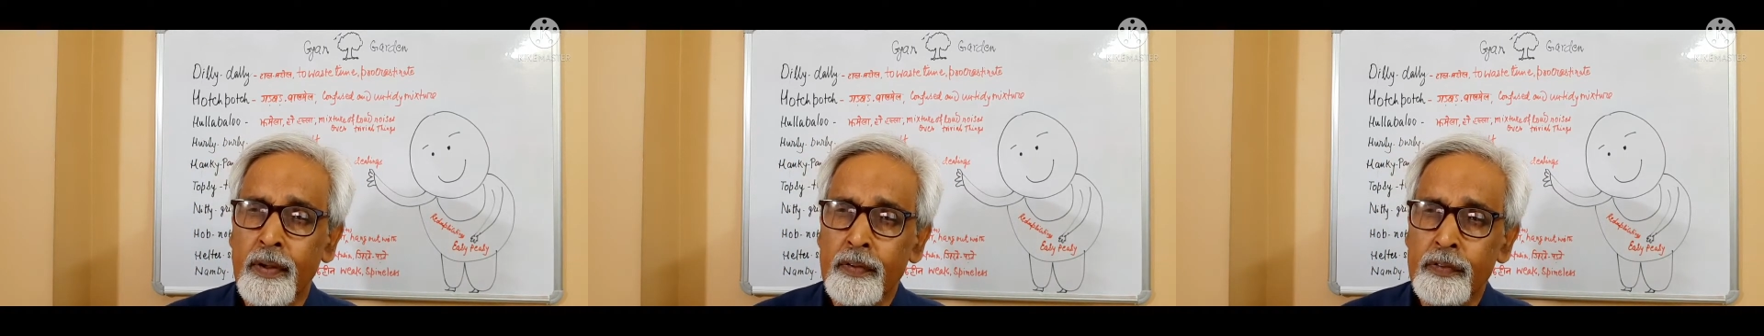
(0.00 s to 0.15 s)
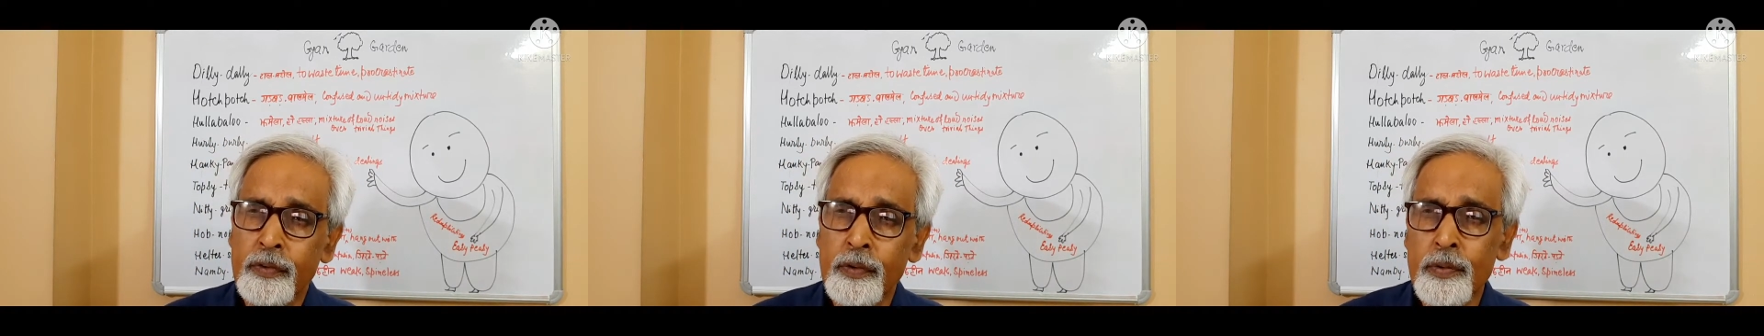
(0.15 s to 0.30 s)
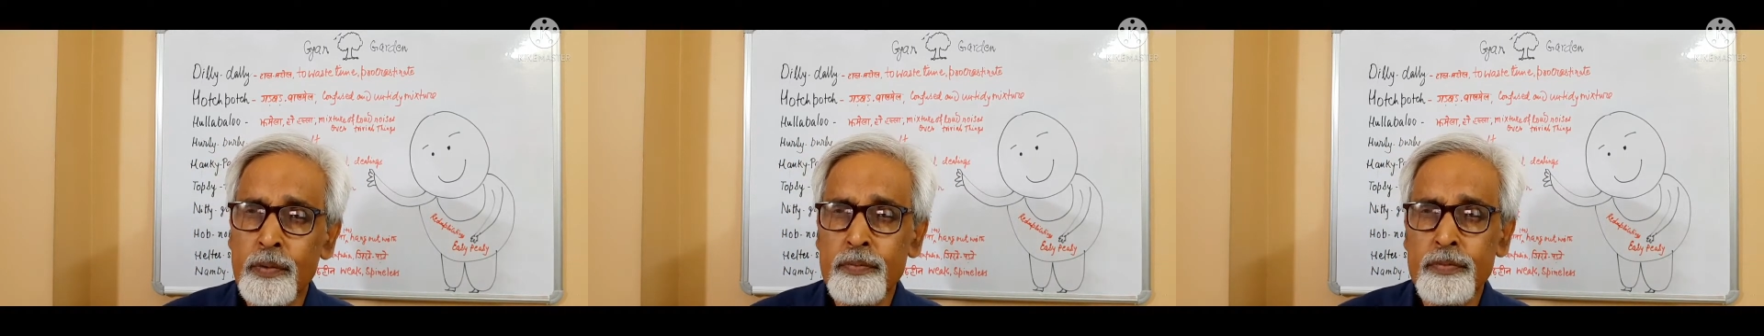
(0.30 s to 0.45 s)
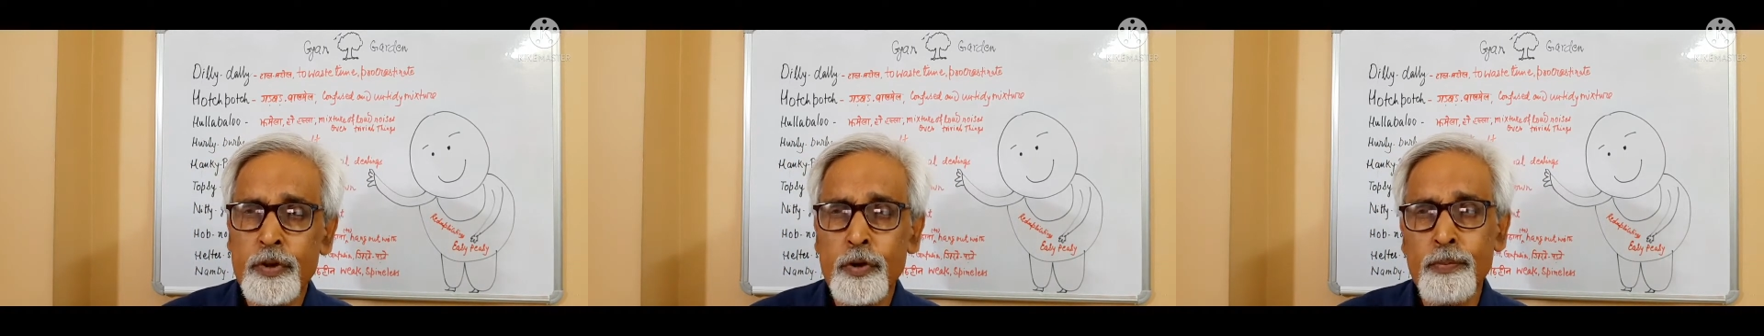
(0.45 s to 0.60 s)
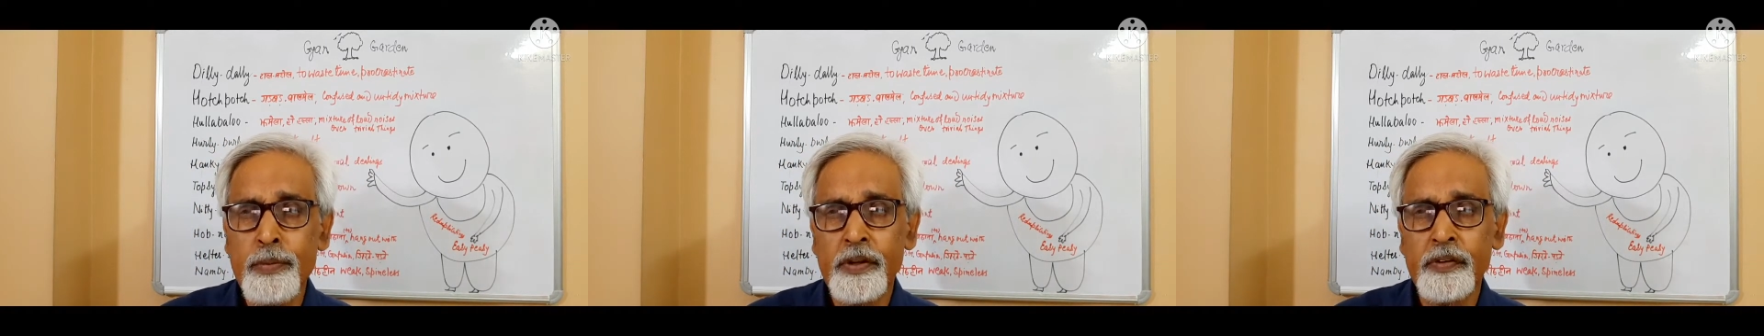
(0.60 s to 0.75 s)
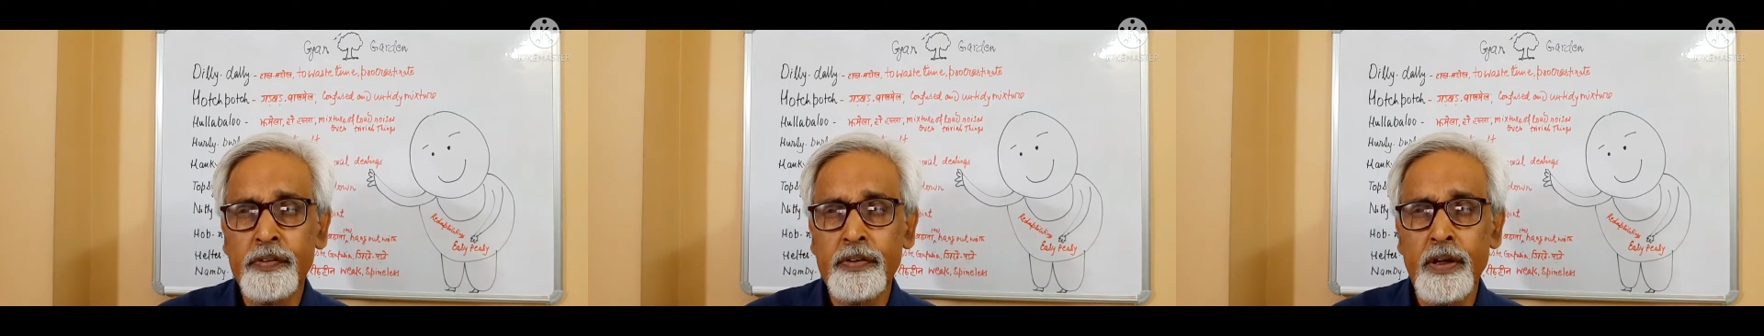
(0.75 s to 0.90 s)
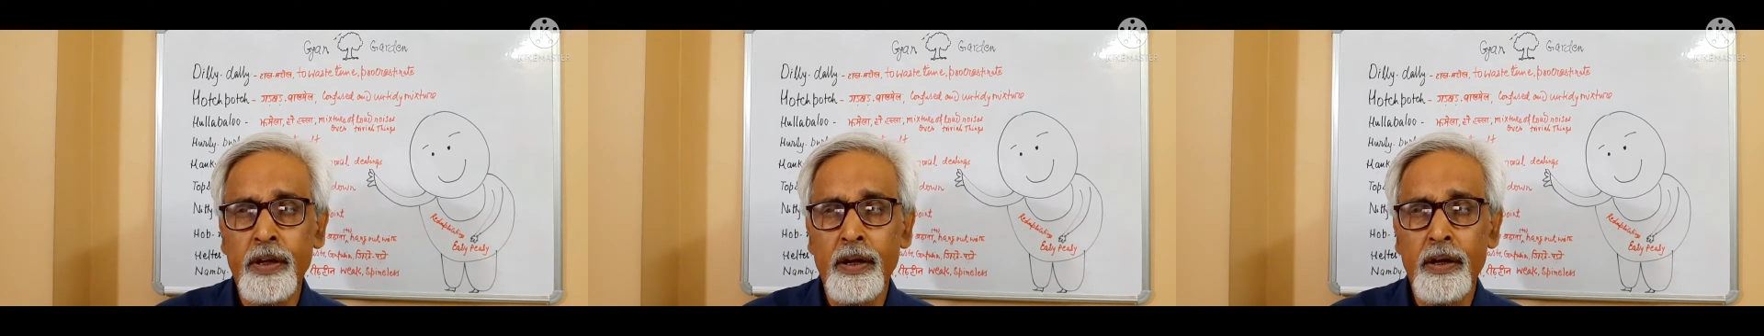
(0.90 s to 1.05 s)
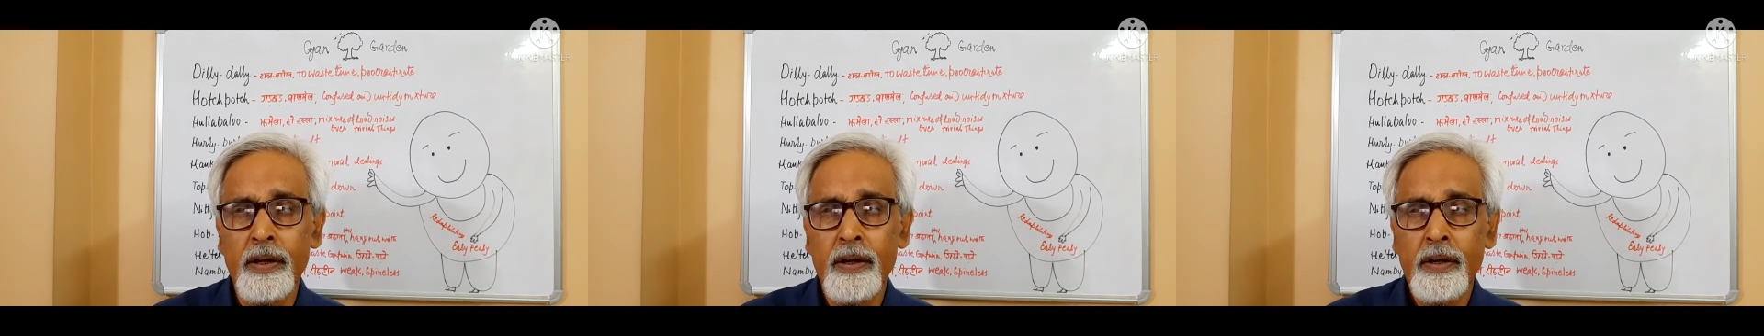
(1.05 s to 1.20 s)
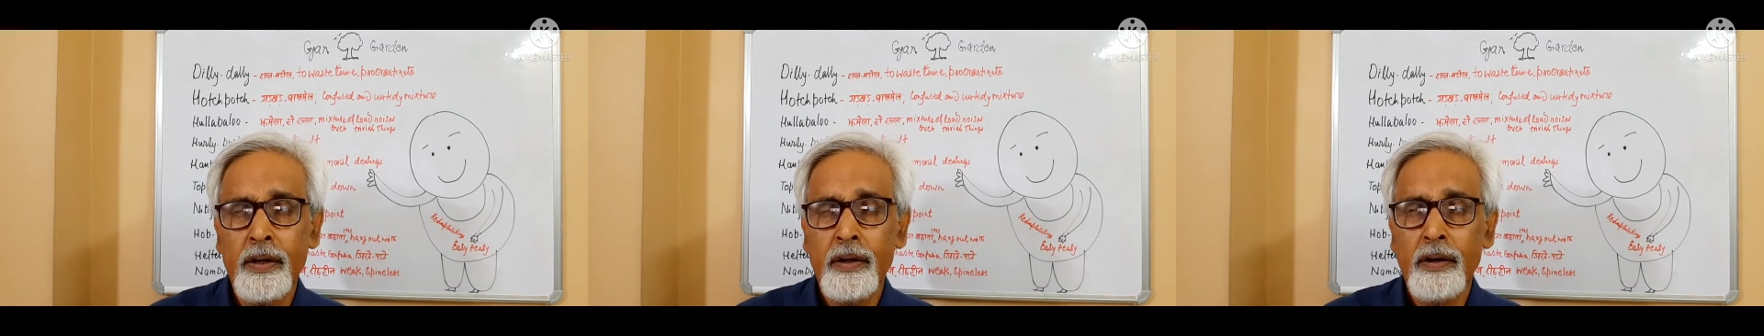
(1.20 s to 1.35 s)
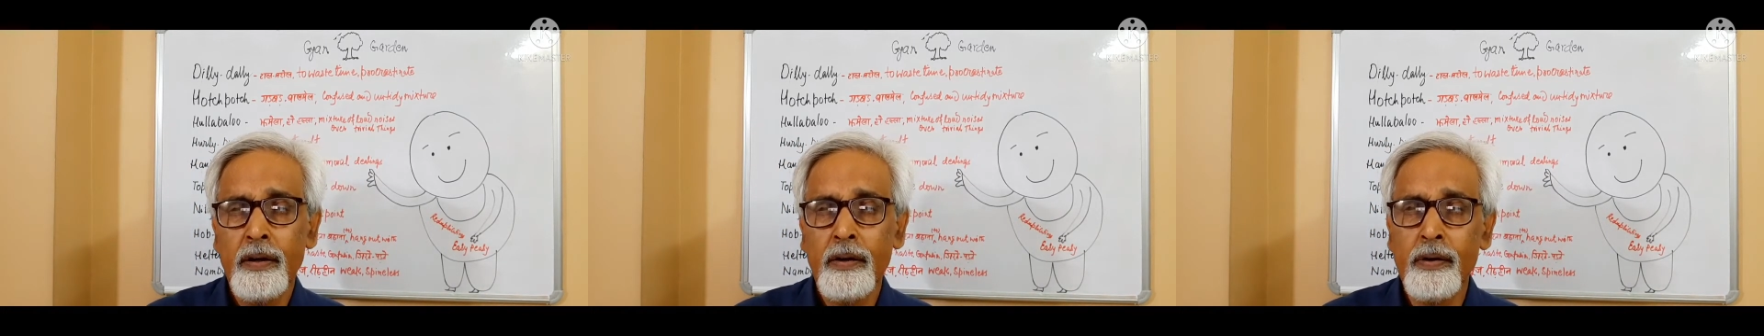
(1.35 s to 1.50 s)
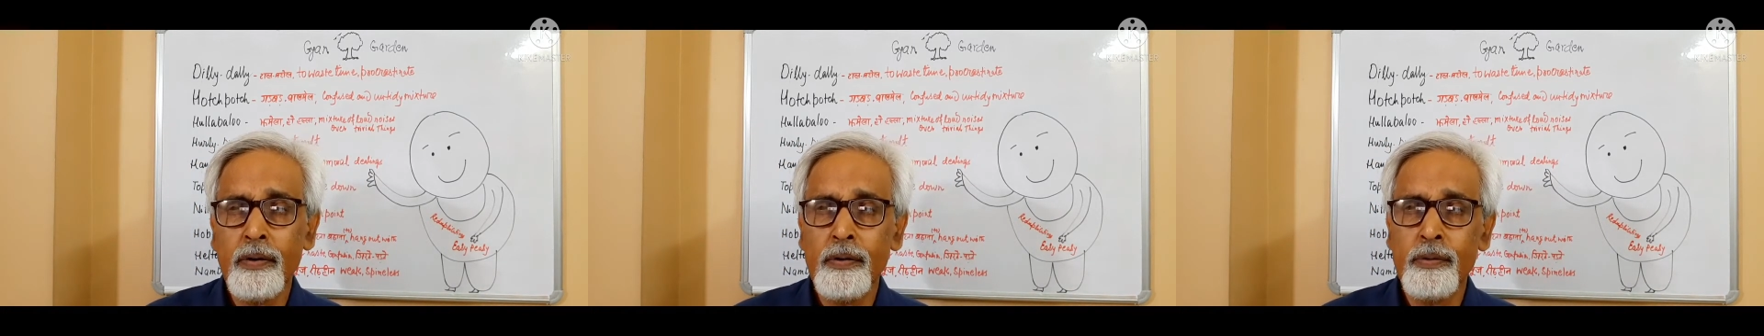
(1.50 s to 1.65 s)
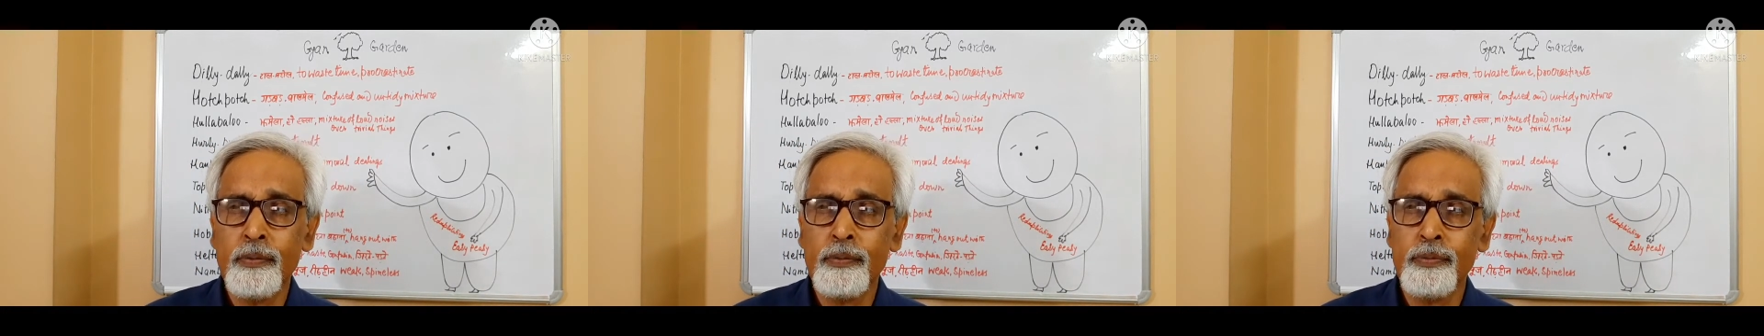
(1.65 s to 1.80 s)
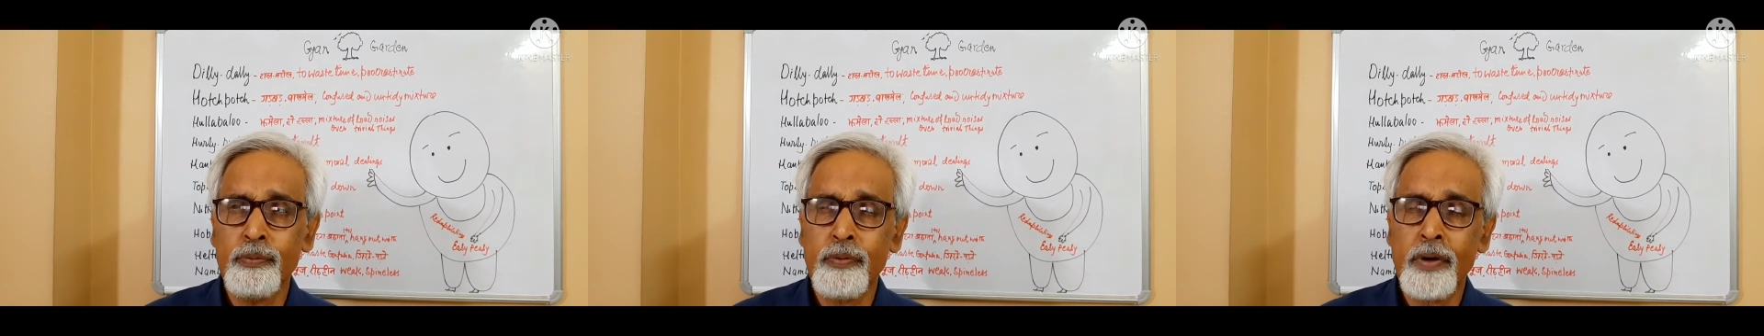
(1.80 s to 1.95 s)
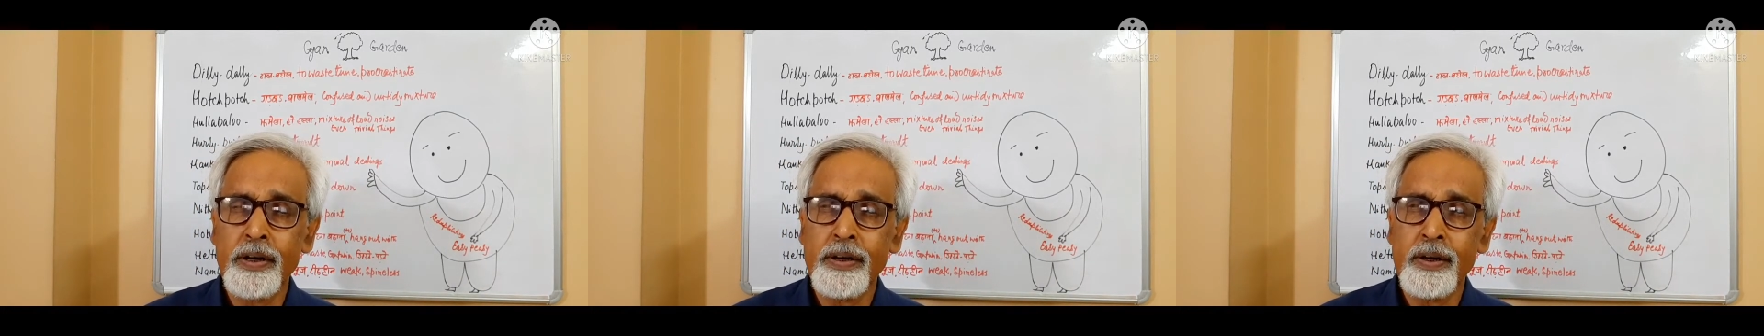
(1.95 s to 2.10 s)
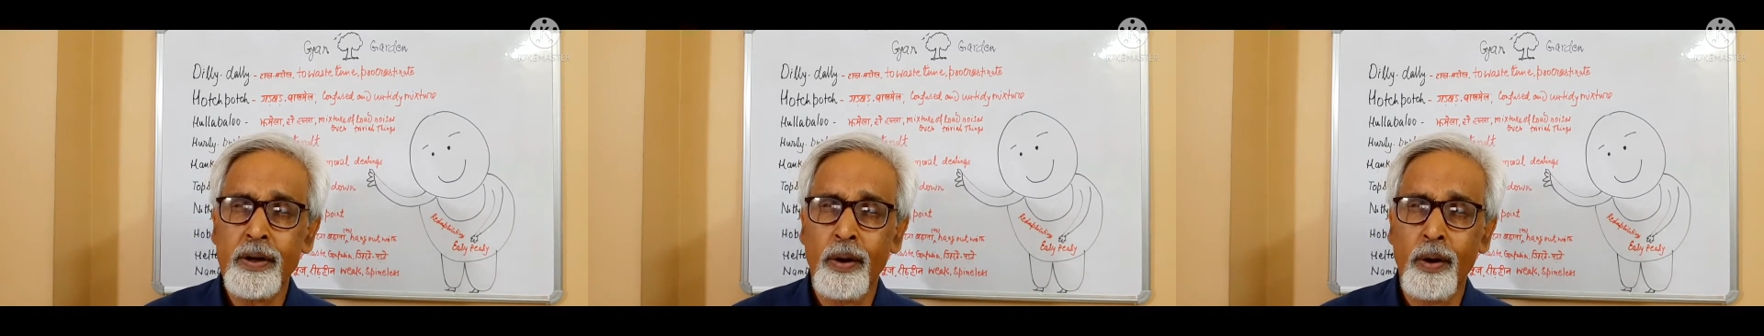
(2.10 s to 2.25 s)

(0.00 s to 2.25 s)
So you may say, oh, what a